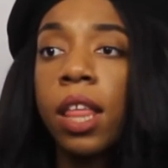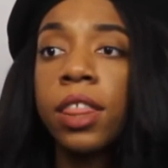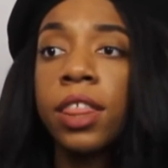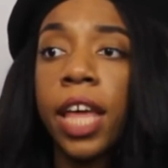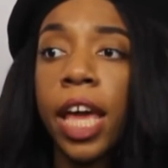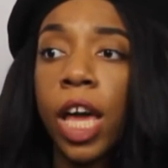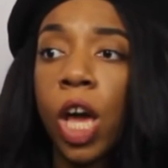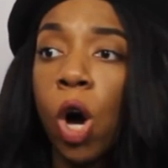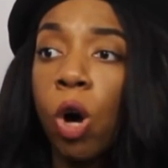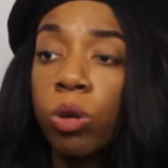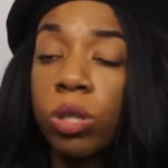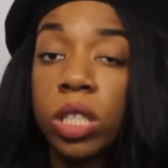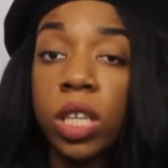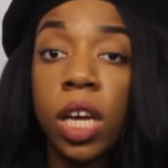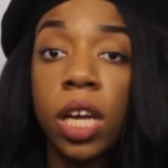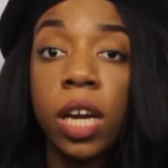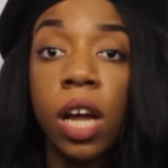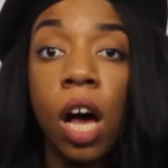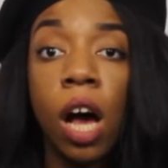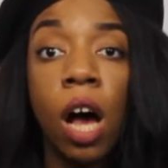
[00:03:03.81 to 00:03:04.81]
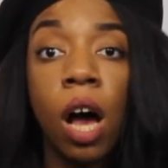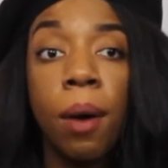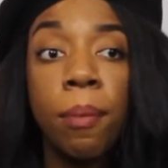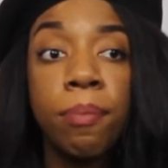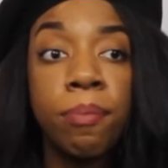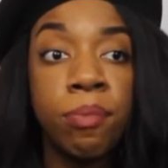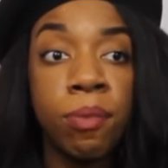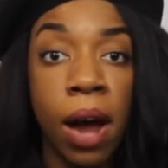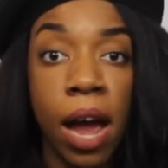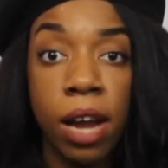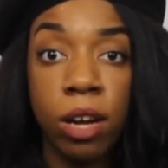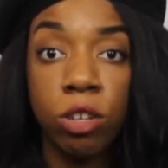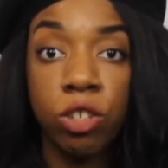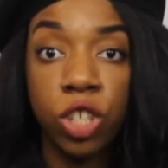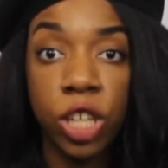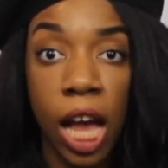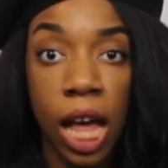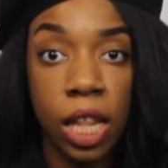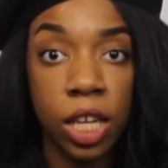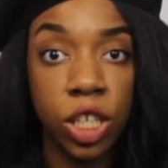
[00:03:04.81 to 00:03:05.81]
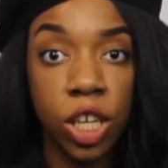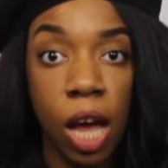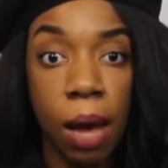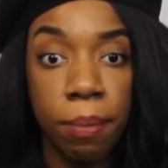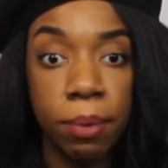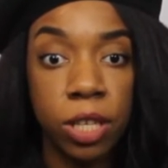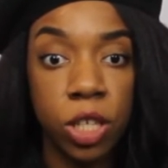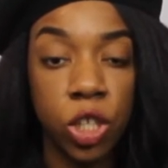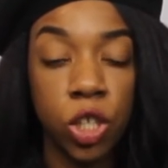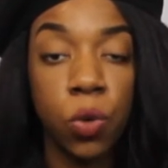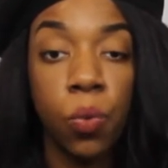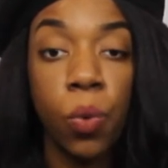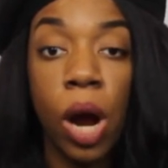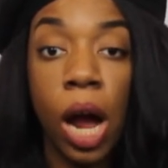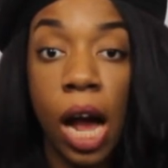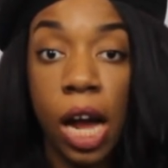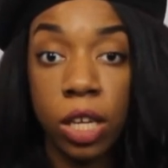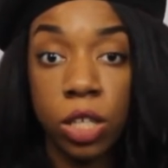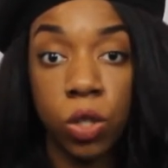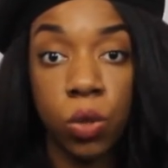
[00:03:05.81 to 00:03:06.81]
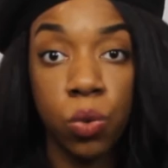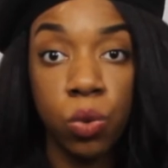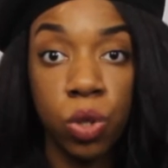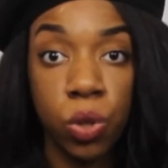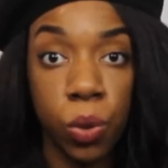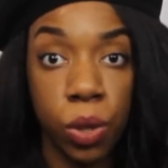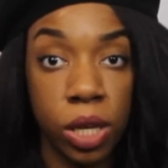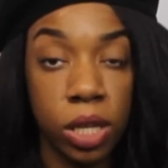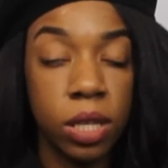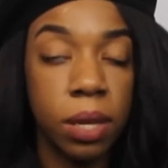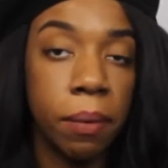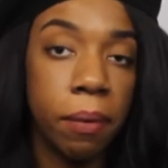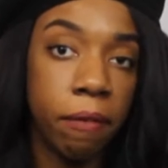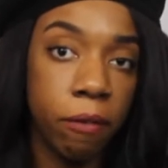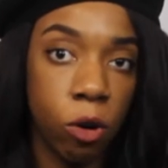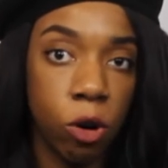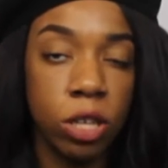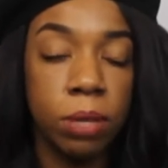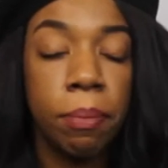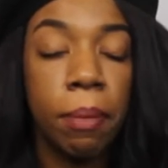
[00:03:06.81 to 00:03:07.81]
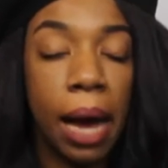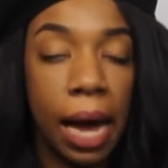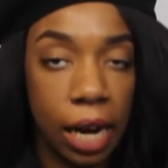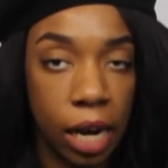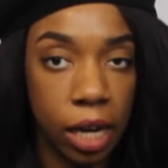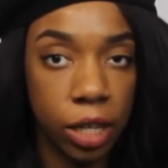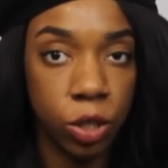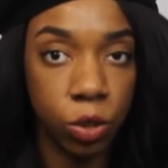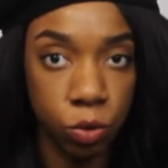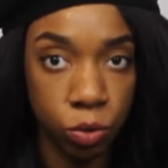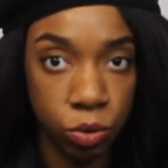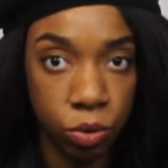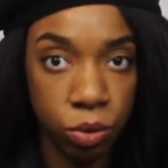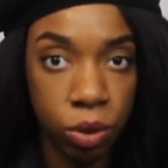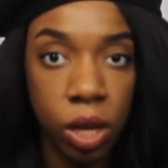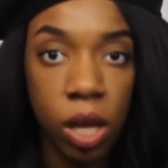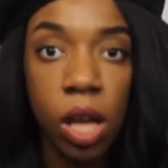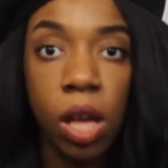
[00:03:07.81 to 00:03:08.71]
They hosted a bridal challenge competition where high school students, of course my high school,